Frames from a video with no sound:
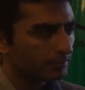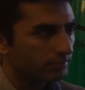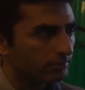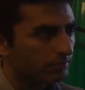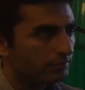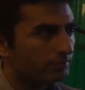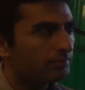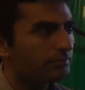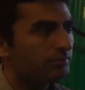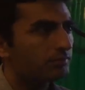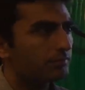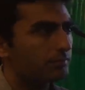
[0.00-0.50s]

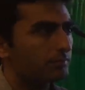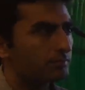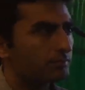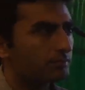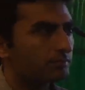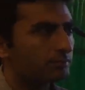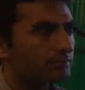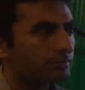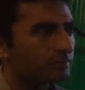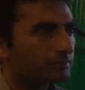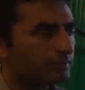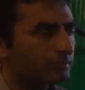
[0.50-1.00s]
it's very
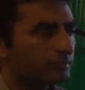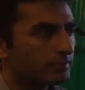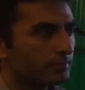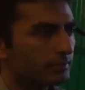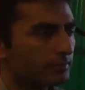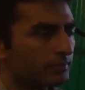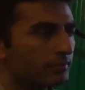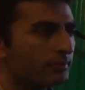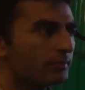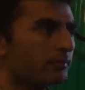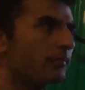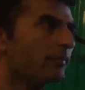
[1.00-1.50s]
easy to
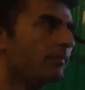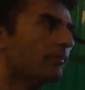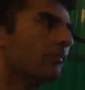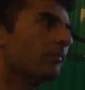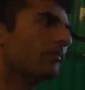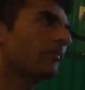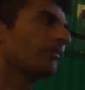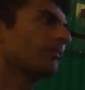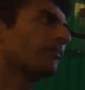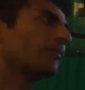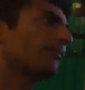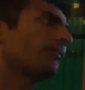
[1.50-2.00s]
feel, like you
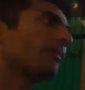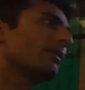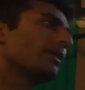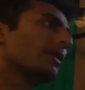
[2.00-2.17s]
said,